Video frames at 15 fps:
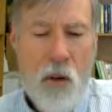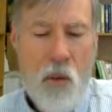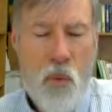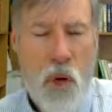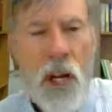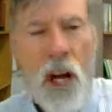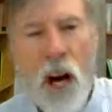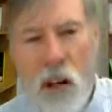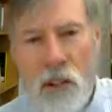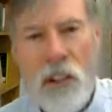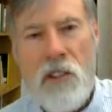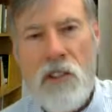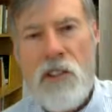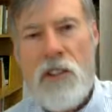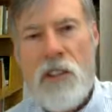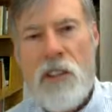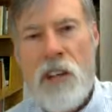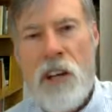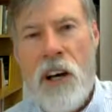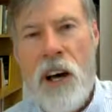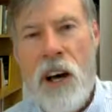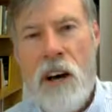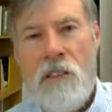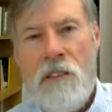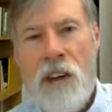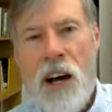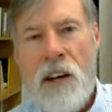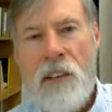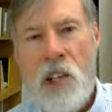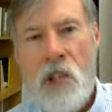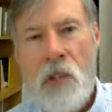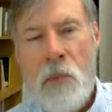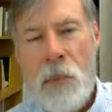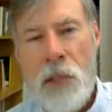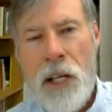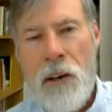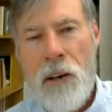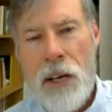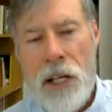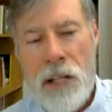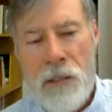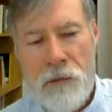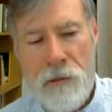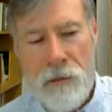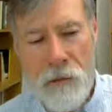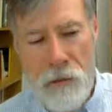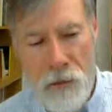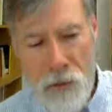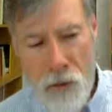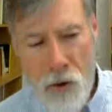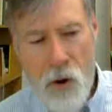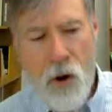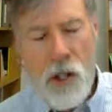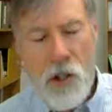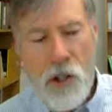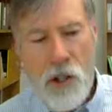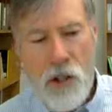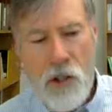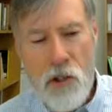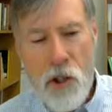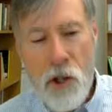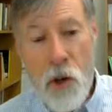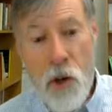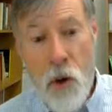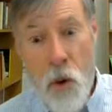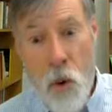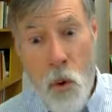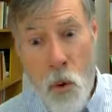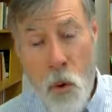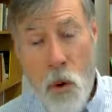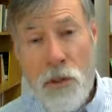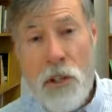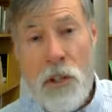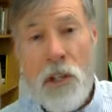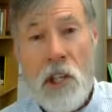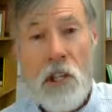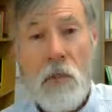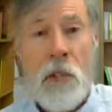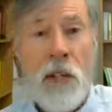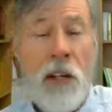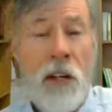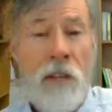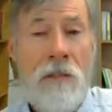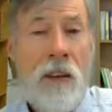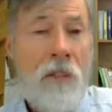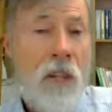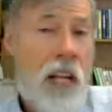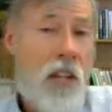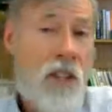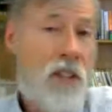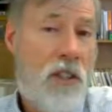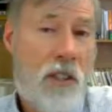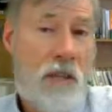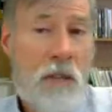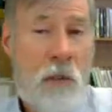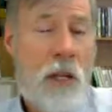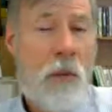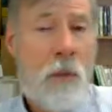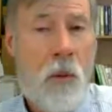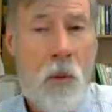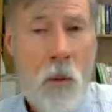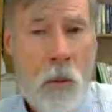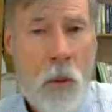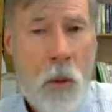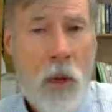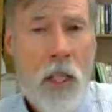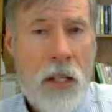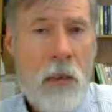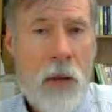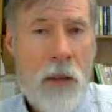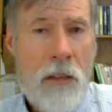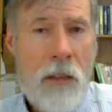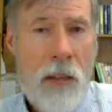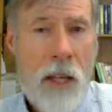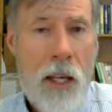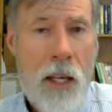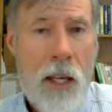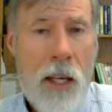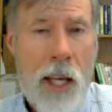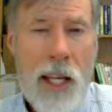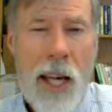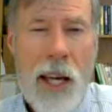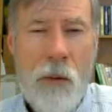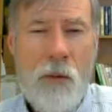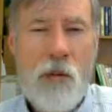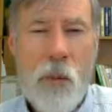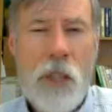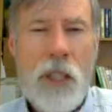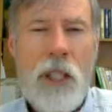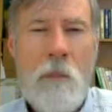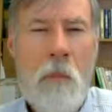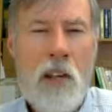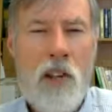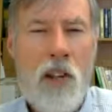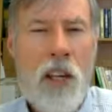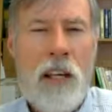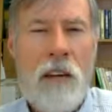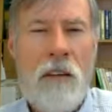regardless of our disciplinary origins or the disciplinary foundations of the people we're working with. And again, it was really much like